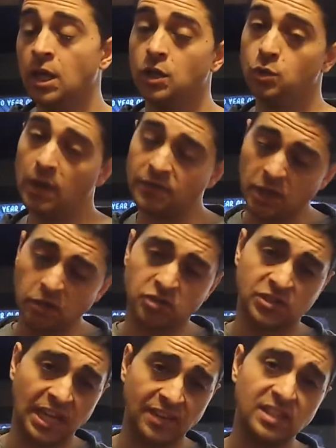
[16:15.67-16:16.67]
You have to
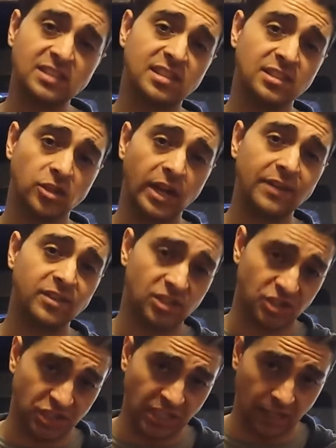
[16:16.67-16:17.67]
understand, these things are heavy as
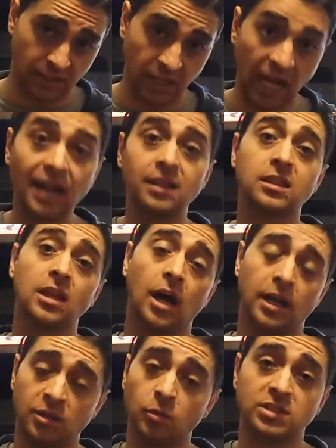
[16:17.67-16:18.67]
shit. I
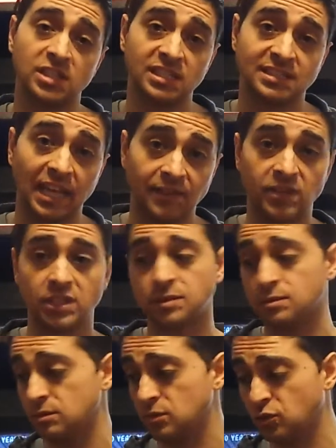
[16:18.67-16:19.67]
thought it wasn't as heavy
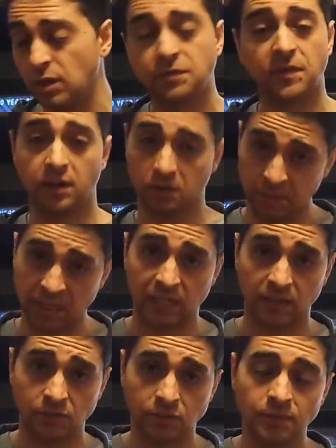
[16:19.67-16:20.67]
as Street Fighter, but it
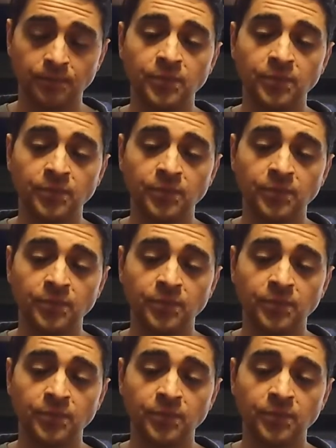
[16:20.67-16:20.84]
is.